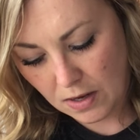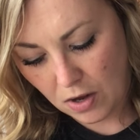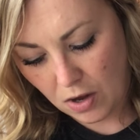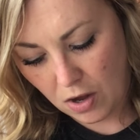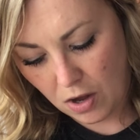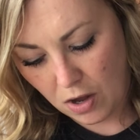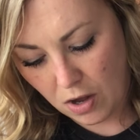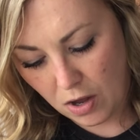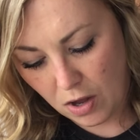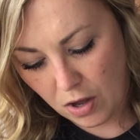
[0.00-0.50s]

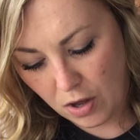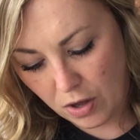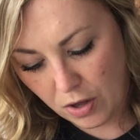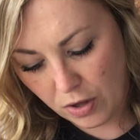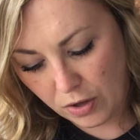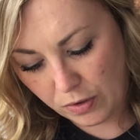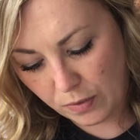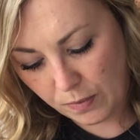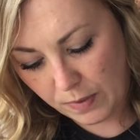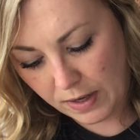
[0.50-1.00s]

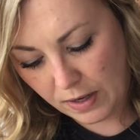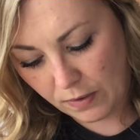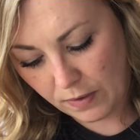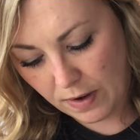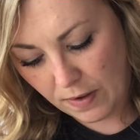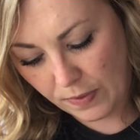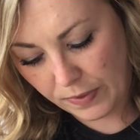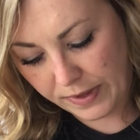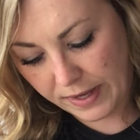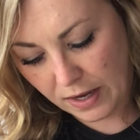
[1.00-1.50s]
all the way
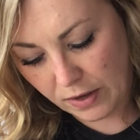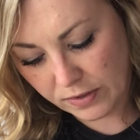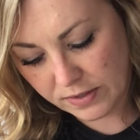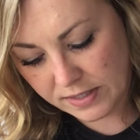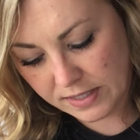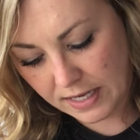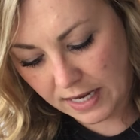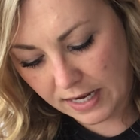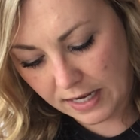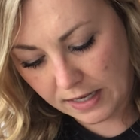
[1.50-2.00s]
around the
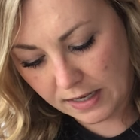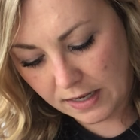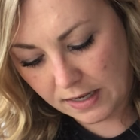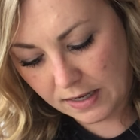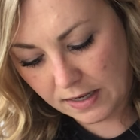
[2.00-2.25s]
outside.